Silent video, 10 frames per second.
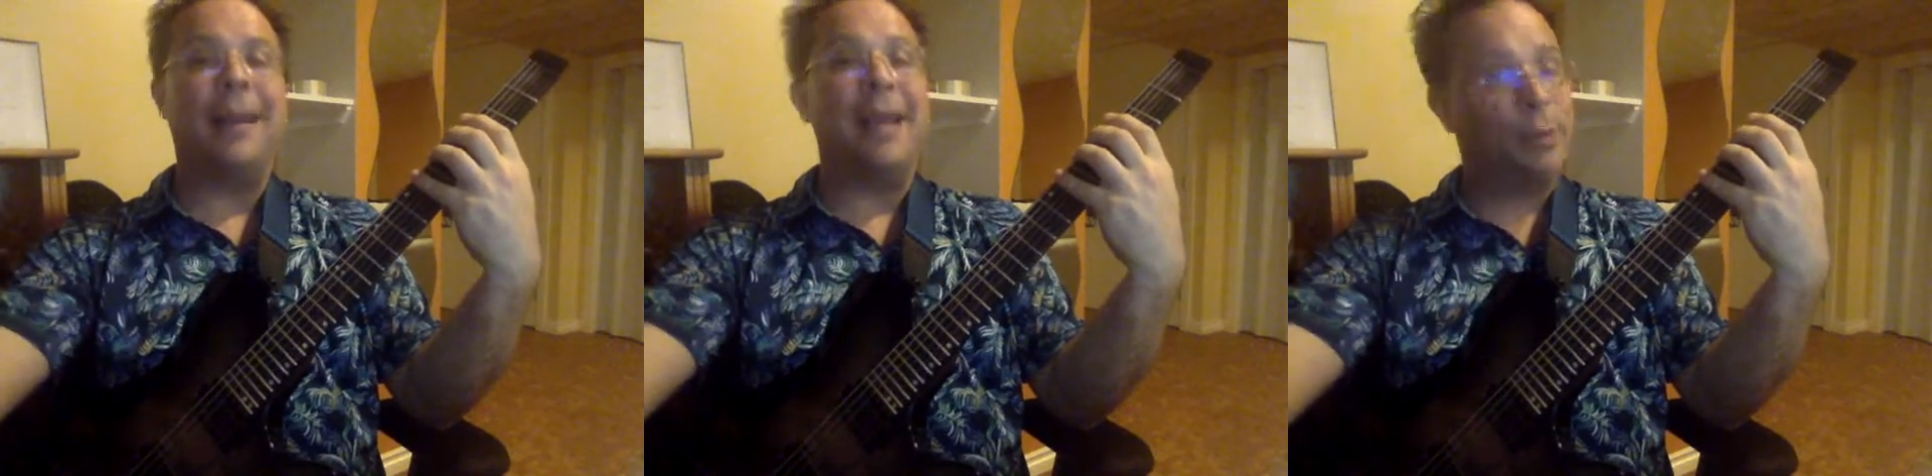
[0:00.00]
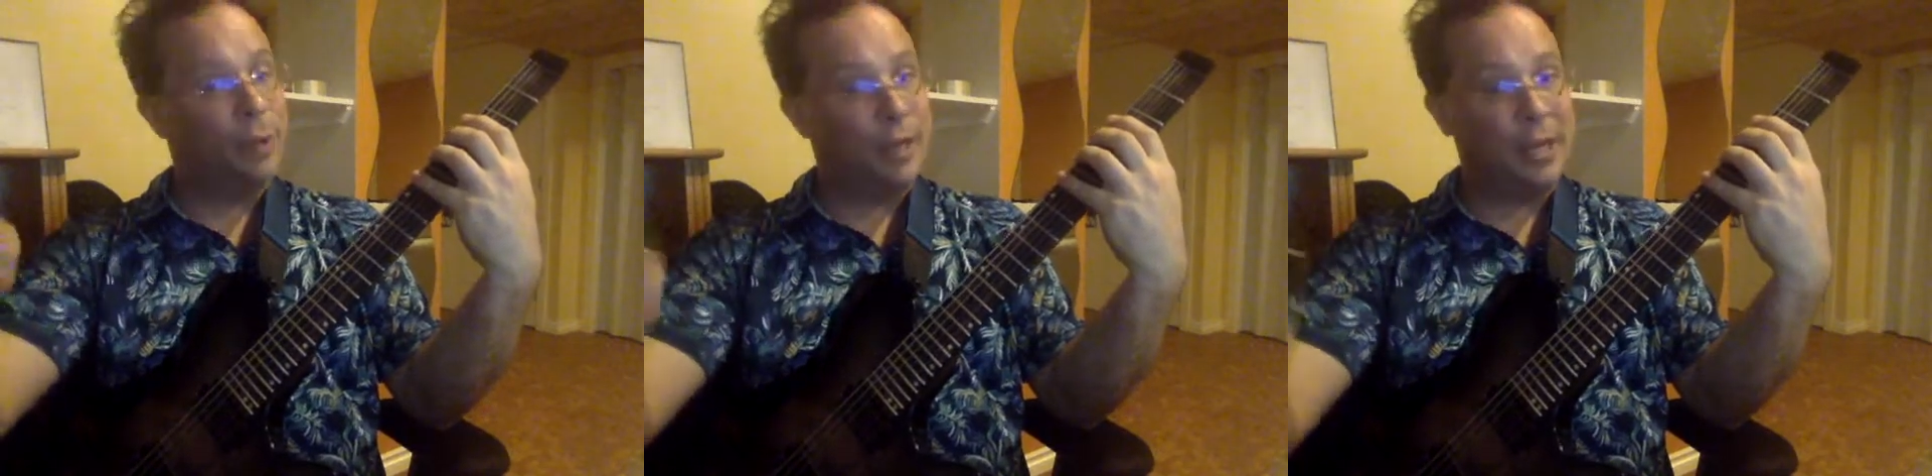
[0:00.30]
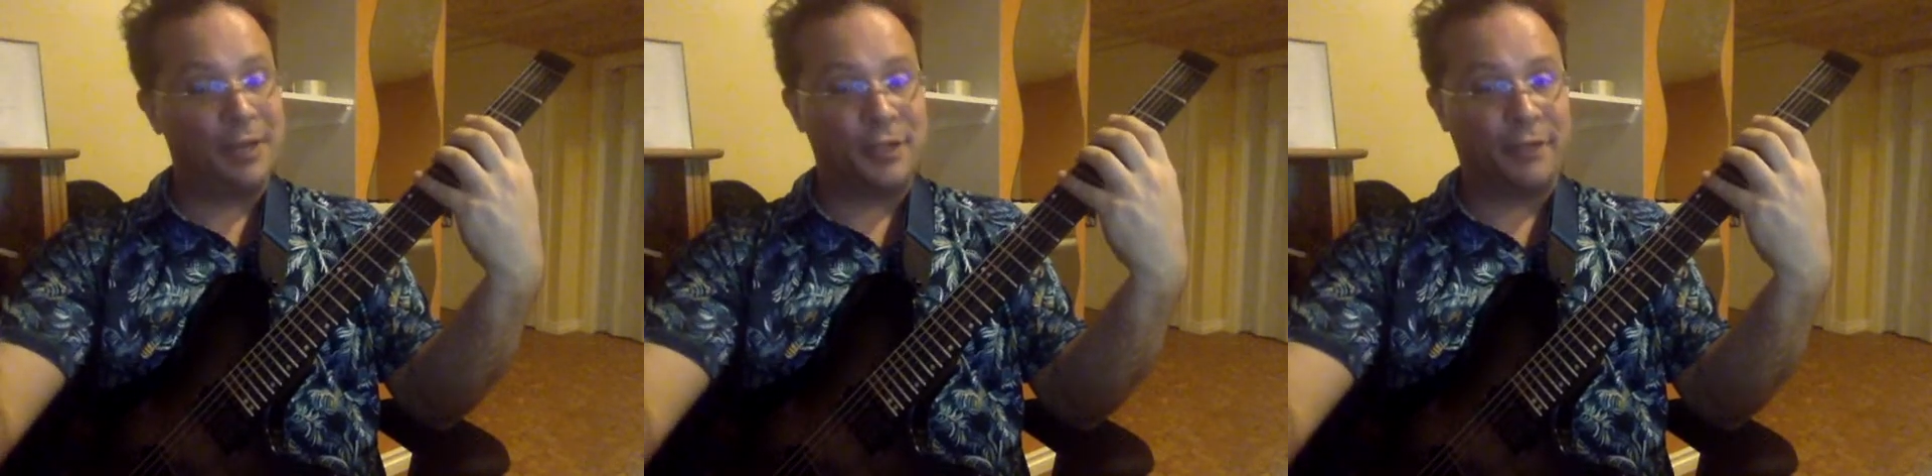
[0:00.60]
And then when you
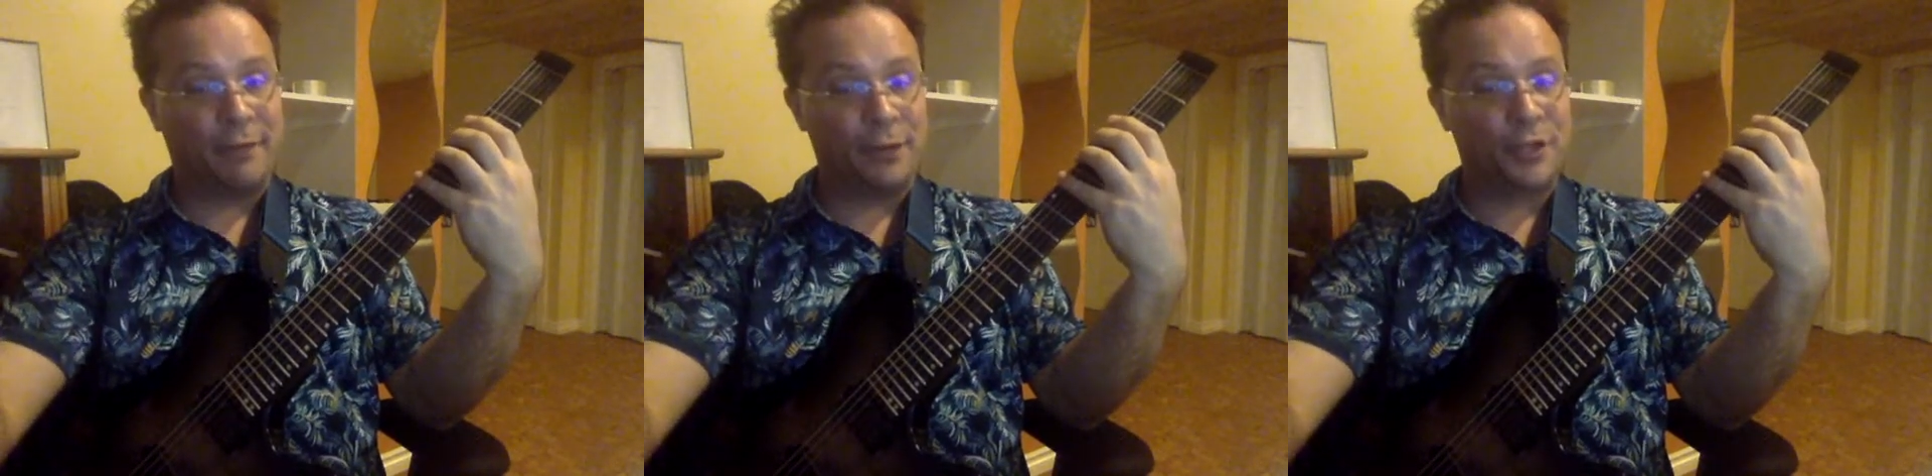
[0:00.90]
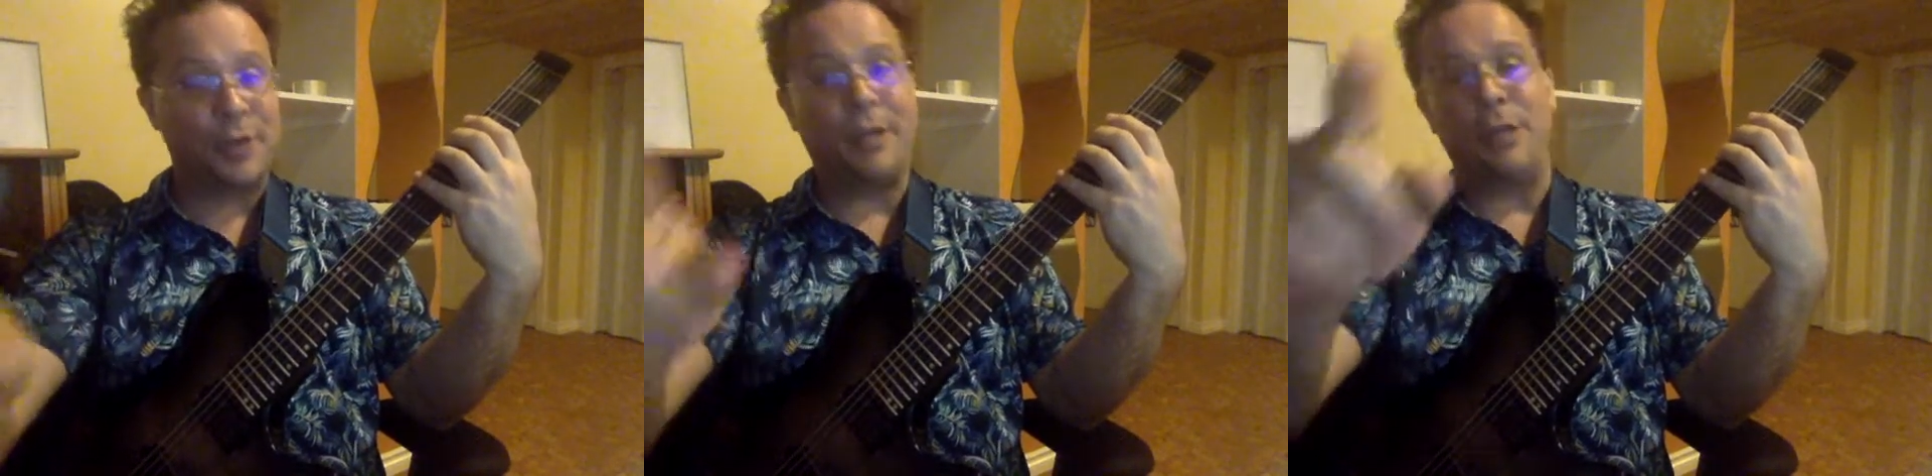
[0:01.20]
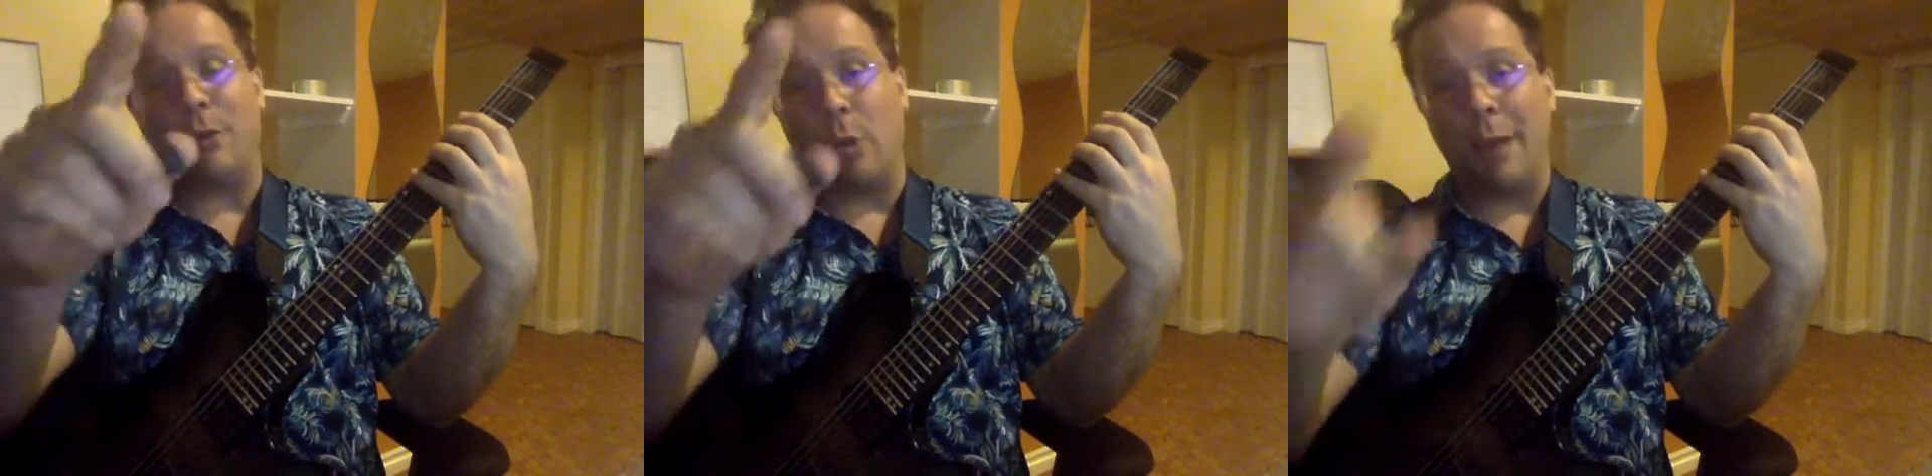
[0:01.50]
get to the 1st string,
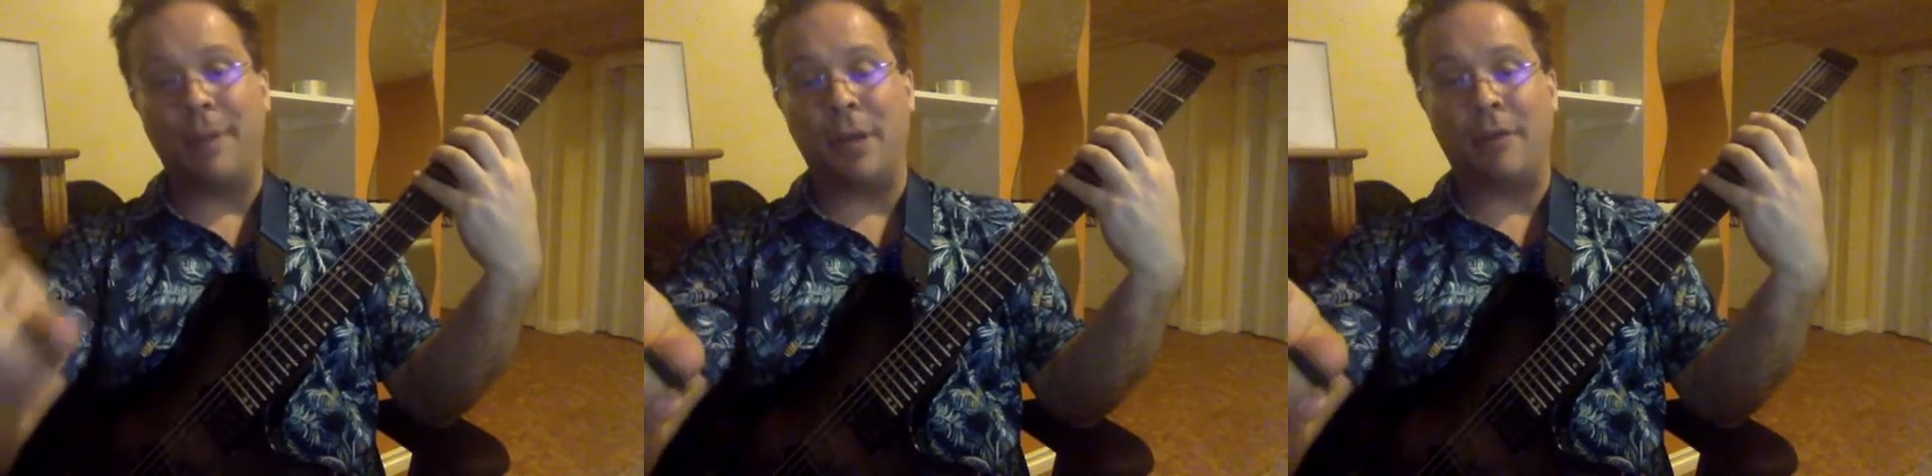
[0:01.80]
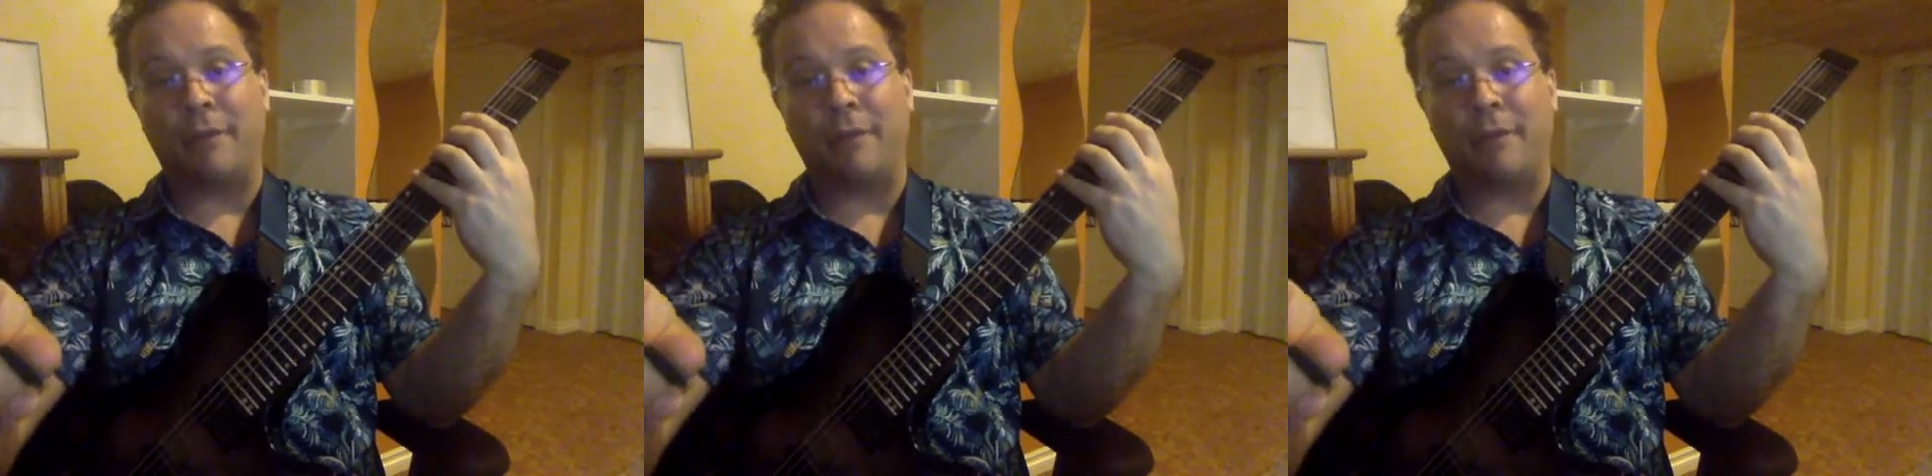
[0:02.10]
you go up another